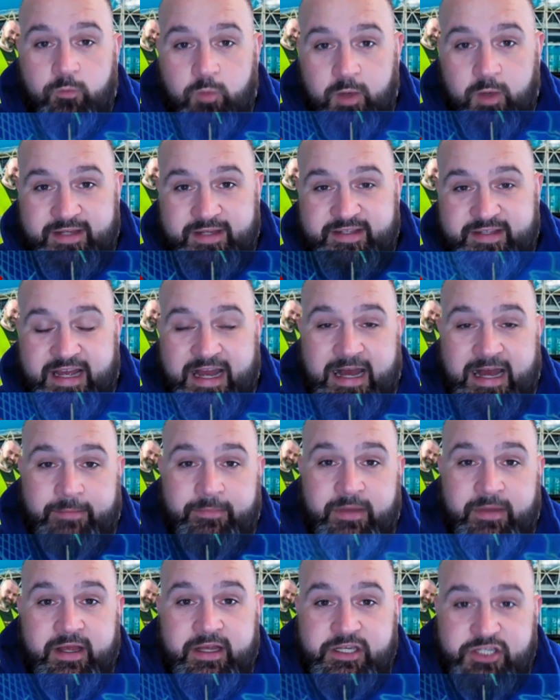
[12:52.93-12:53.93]
West
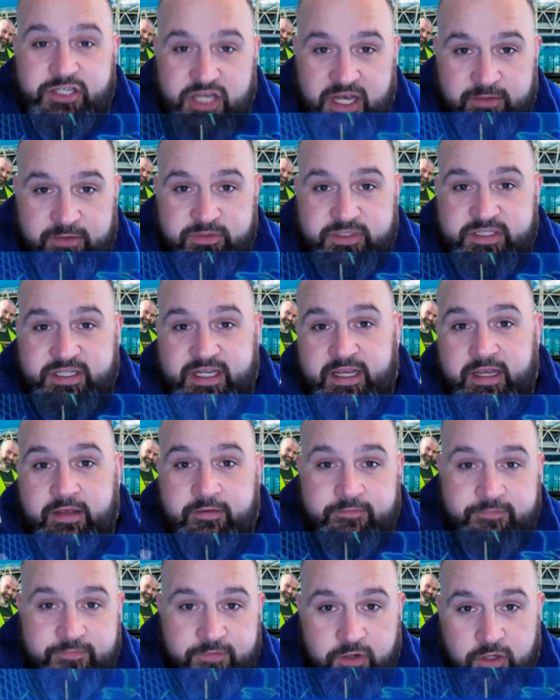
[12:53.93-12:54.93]
Ham, Chelsea,
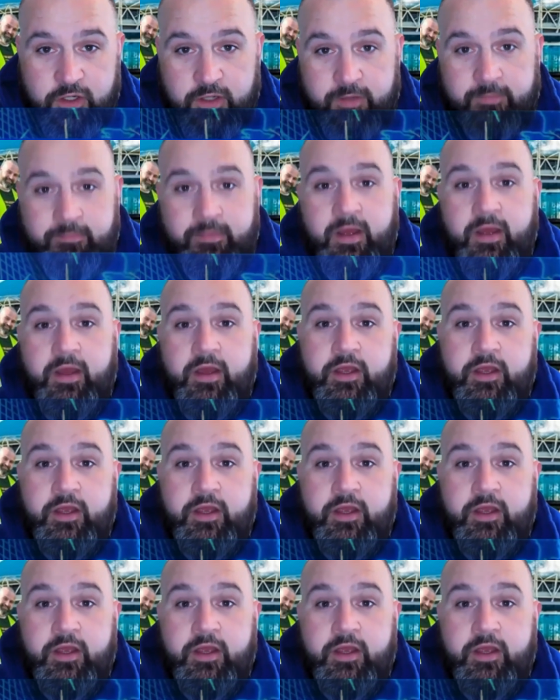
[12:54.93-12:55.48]
Fulham,